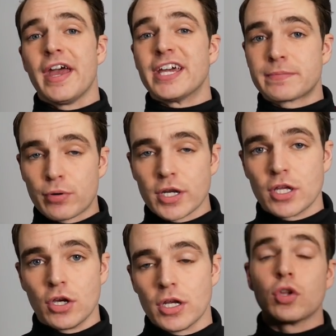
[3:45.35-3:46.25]
is pretty
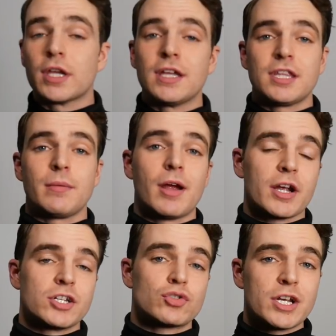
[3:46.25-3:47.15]
good looking at the
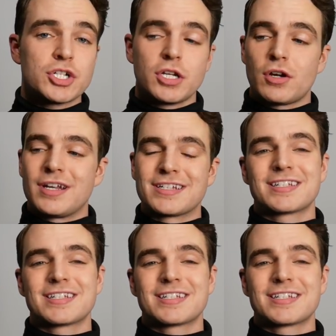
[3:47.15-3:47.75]
american trench here it is